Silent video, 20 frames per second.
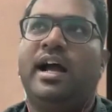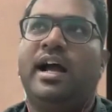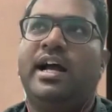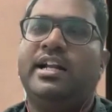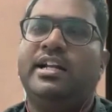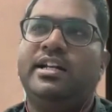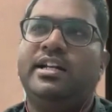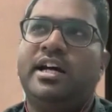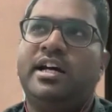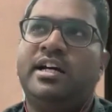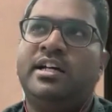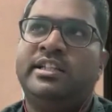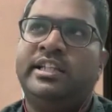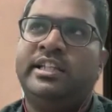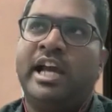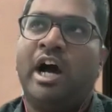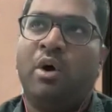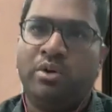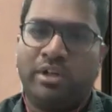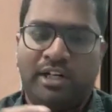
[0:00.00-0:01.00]
And
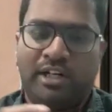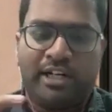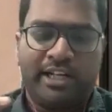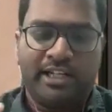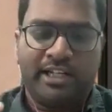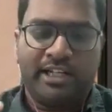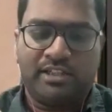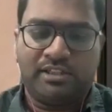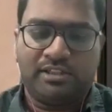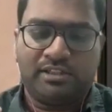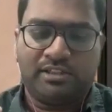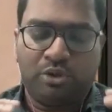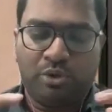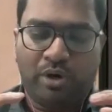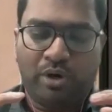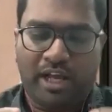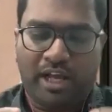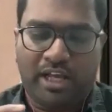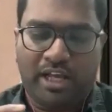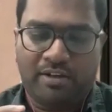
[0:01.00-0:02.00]
the outer layer is
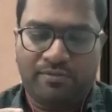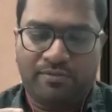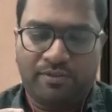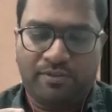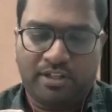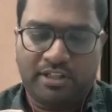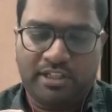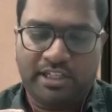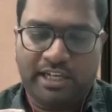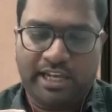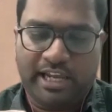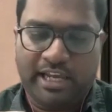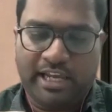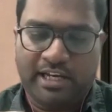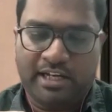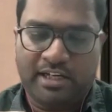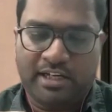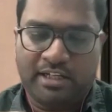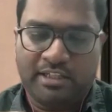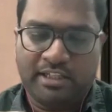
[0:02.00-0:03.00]
you have
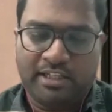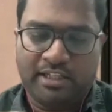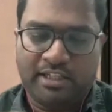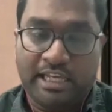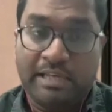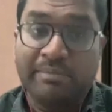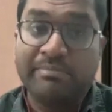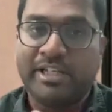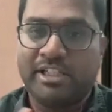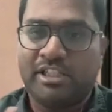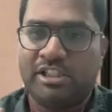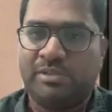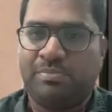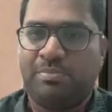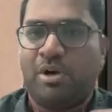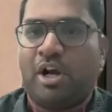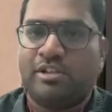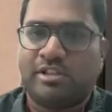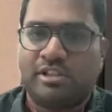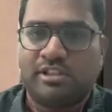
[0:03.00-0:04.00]
the image
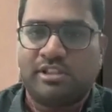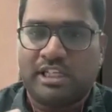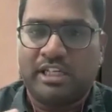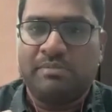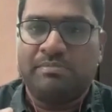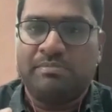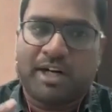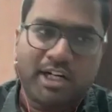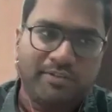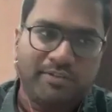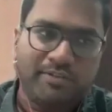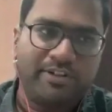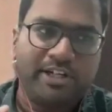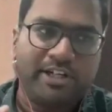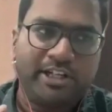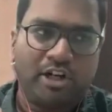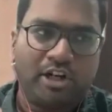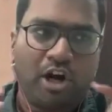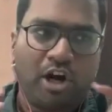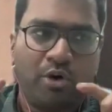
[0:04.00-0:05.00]
processing part of it.
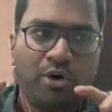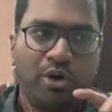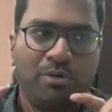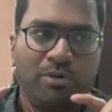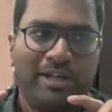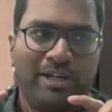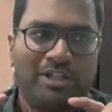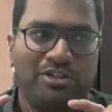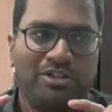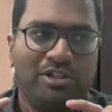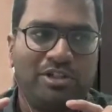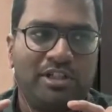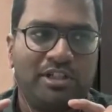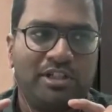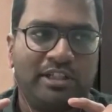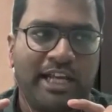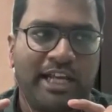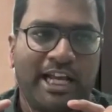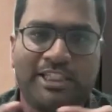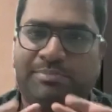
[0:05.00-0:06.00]
Like, how do you make sure
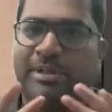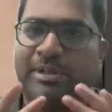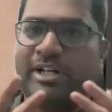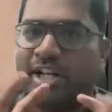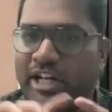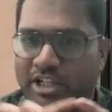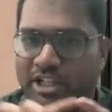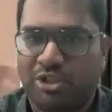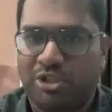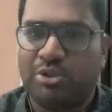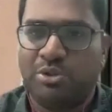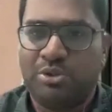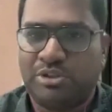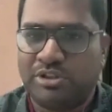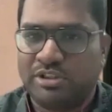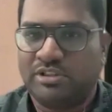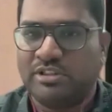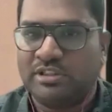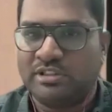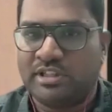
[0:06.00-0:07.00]
the aspect ratio
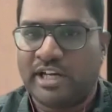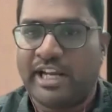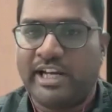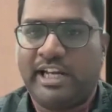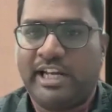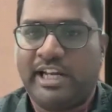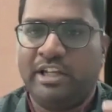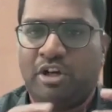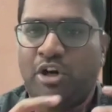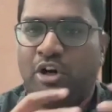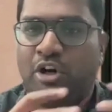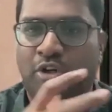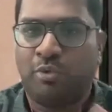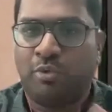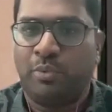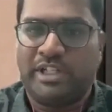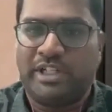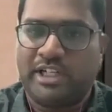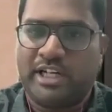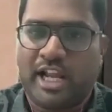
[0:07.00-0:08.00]
is right? Like, on
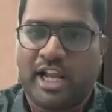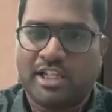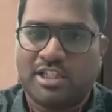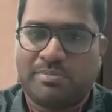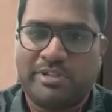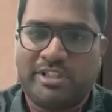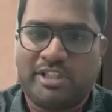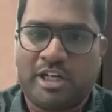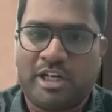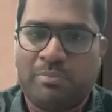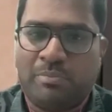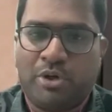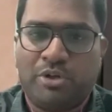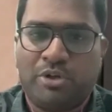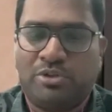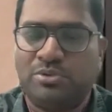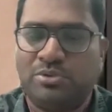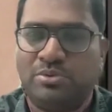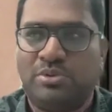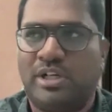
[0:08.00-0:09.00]
Twitter, it has to be
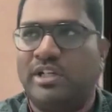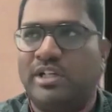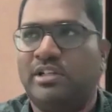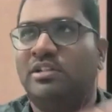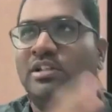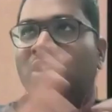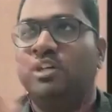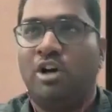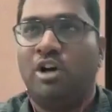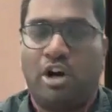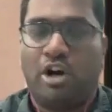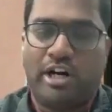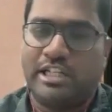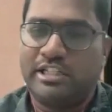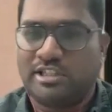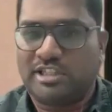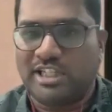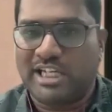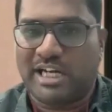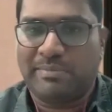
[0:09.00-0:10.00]
3.2, and on
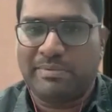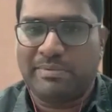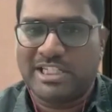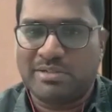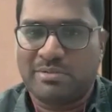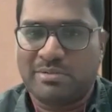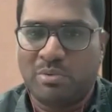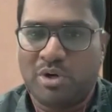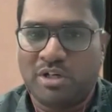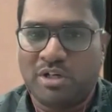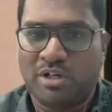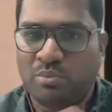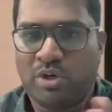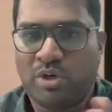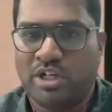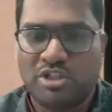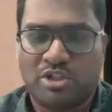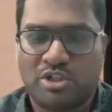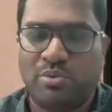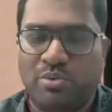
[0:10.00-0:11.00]
Instagram, it has to be
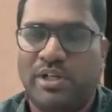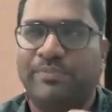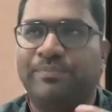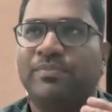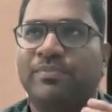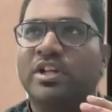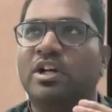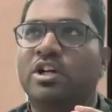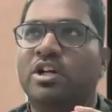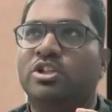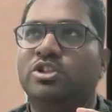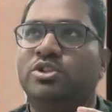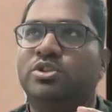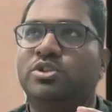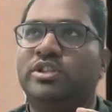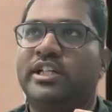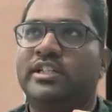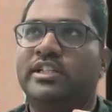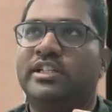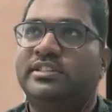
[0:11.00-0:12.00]
1:1. So
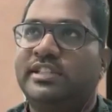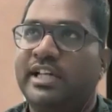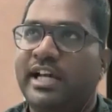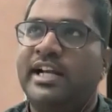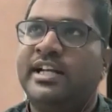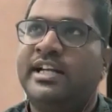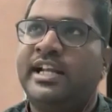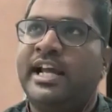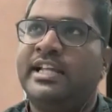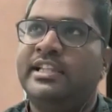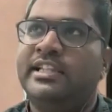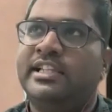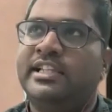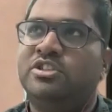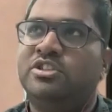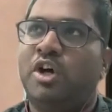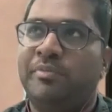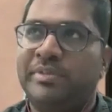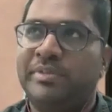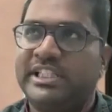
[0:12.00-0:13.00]
there is that. And there
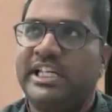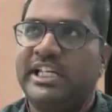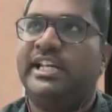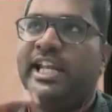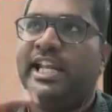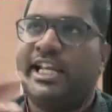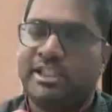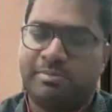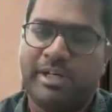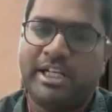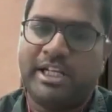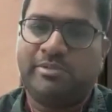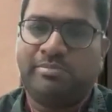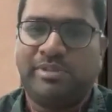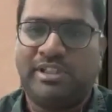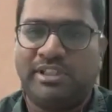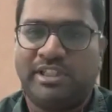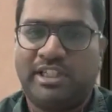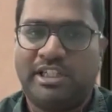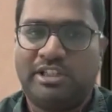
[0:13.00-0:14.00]
is obviously text
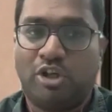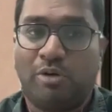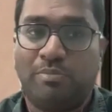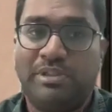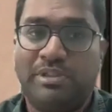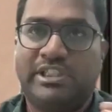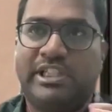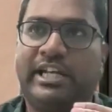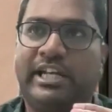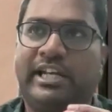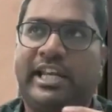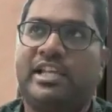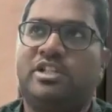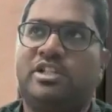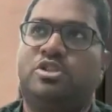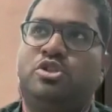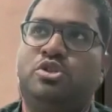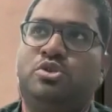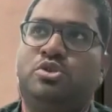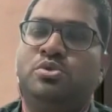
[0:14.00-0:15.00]
placement. There is obviously
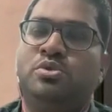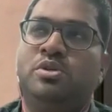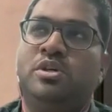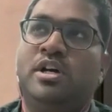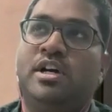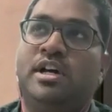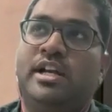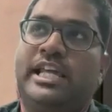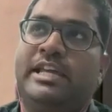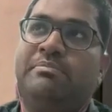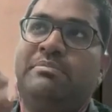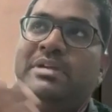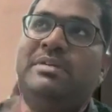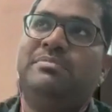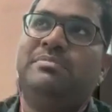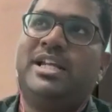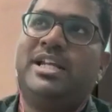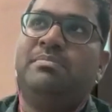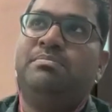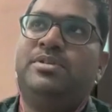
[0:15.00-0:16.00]
text to like
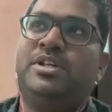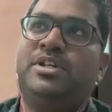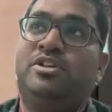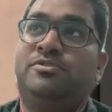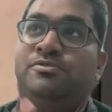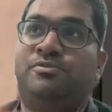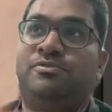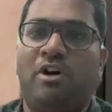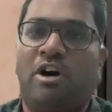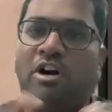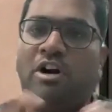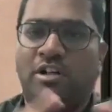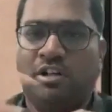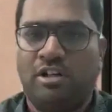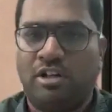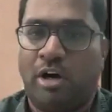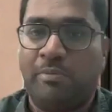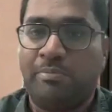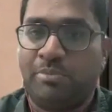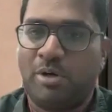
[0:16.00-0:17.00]
meme template to font
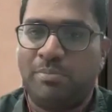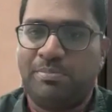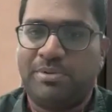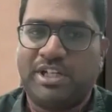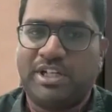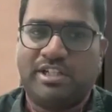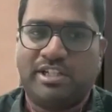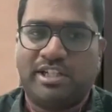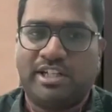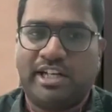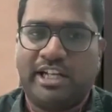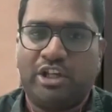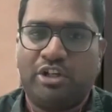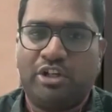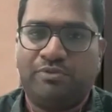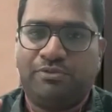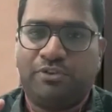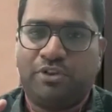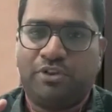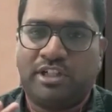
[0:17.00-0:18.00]
appropriation. Like
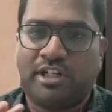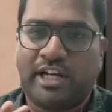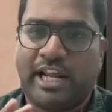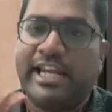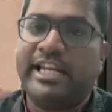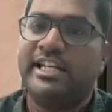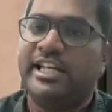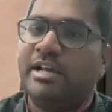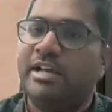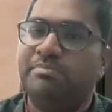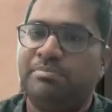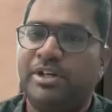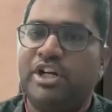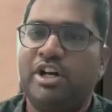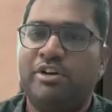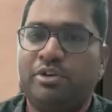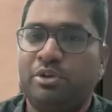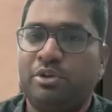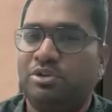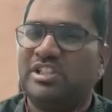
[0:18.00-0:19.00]
for the right template,
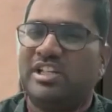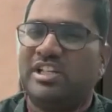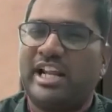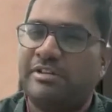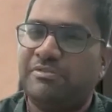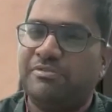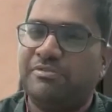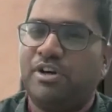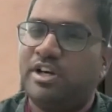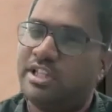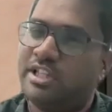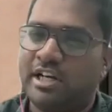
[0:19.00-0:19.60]
you have to use the right font.